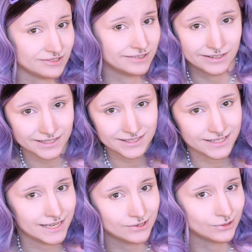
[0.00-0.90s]

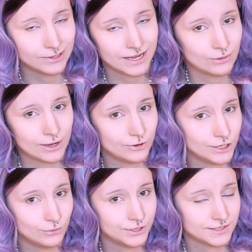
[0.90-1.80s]
Heartsy, or however
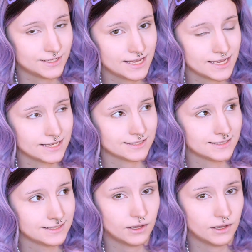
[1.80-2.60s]
you want to say it.